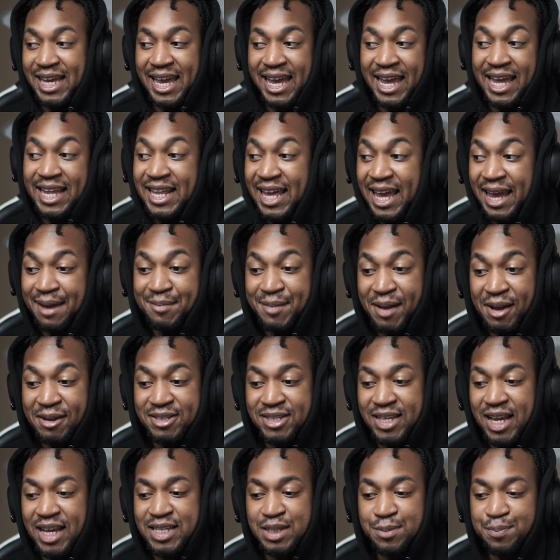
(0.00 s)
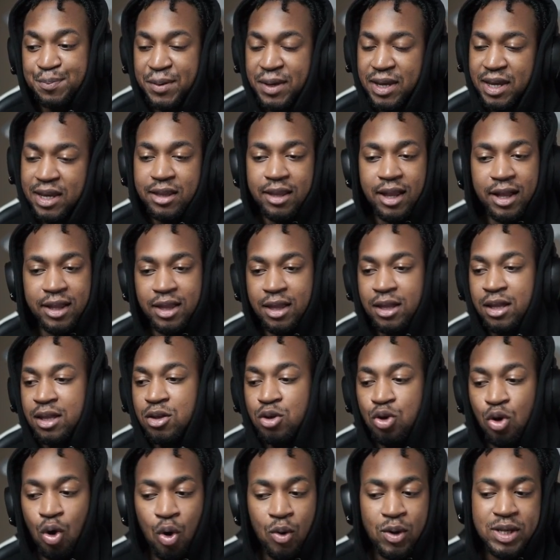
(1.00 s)
and aim down sight speed. Nothing.
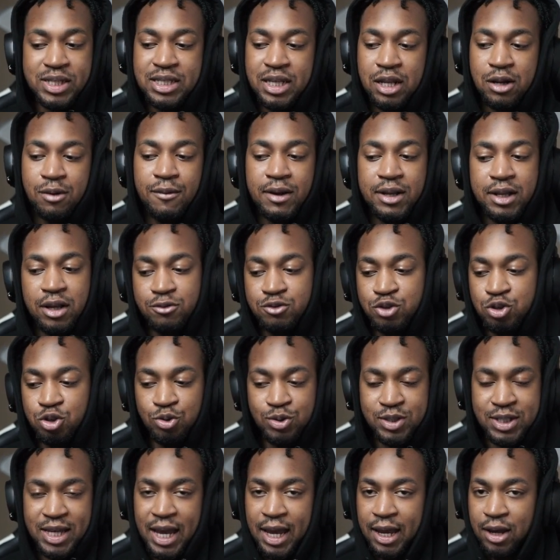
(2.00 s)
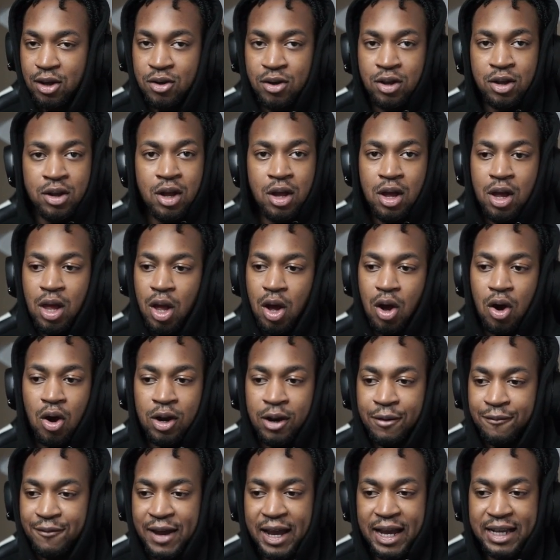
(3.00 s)
You always need to run the TRUE-TAC
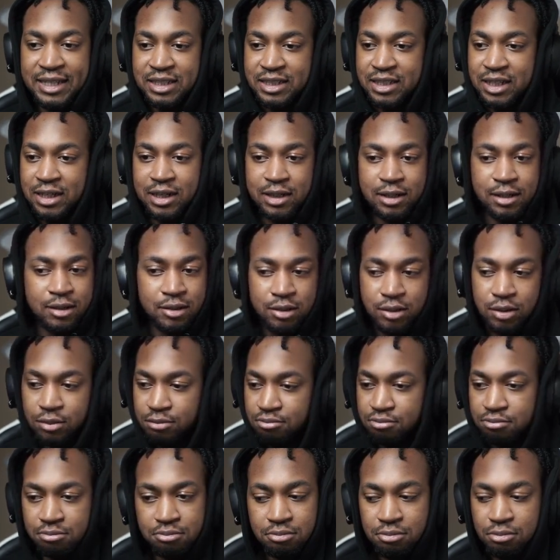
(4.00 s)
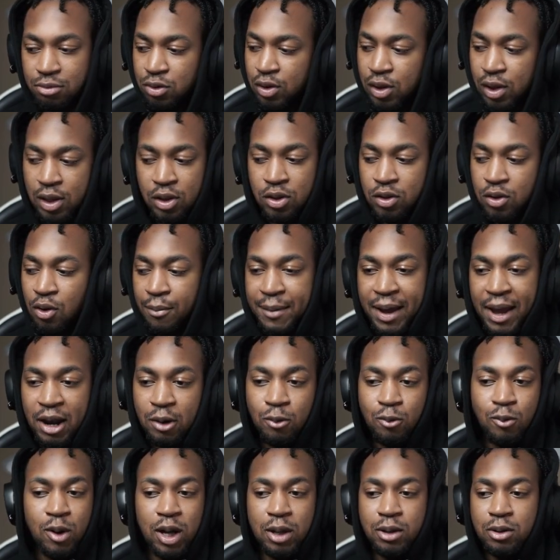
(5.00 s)
on a Vaznik. No
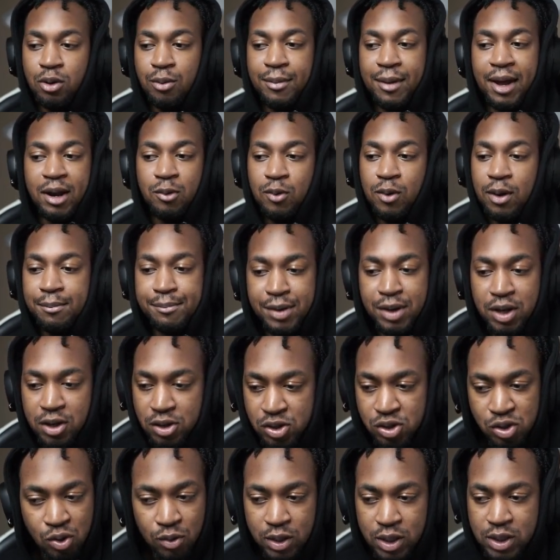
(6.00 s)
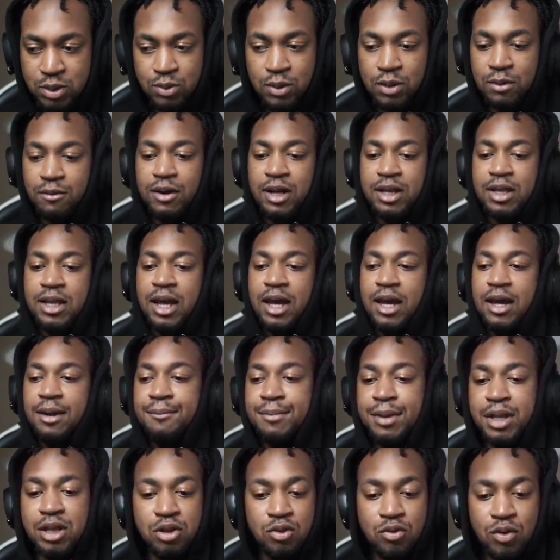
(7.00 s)
matter what builds, you always want to run that.
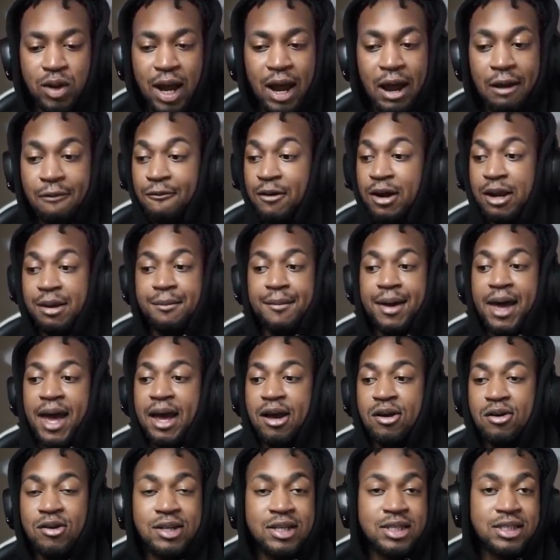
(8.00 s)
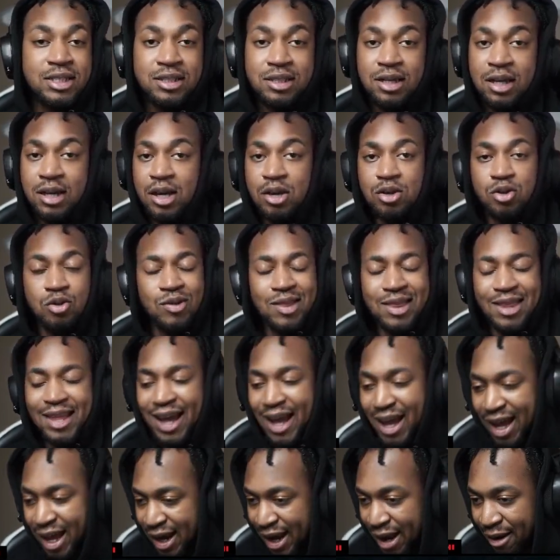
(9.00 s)
But do not run a mag on this. Do
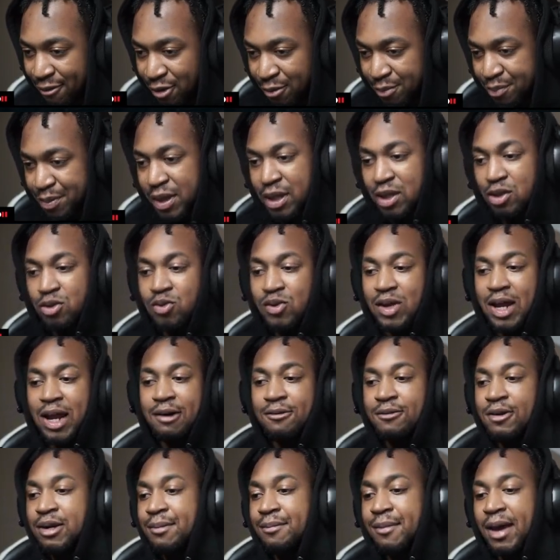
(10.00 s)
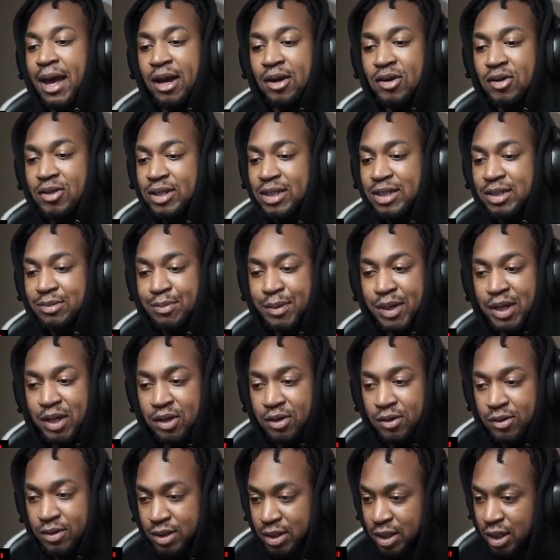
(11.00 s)
not, I repeat, do not run a mag on this
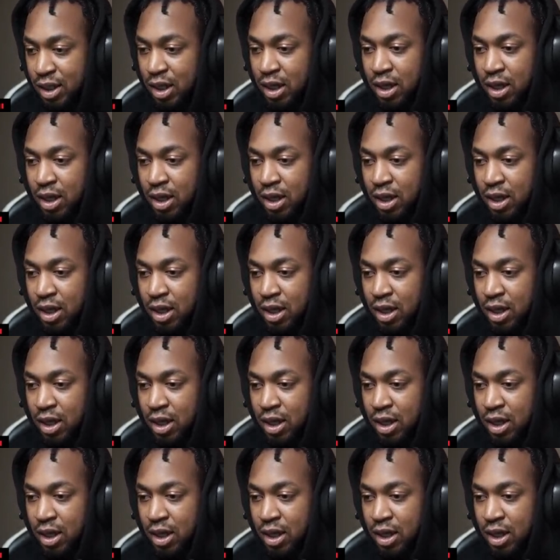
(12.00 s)
build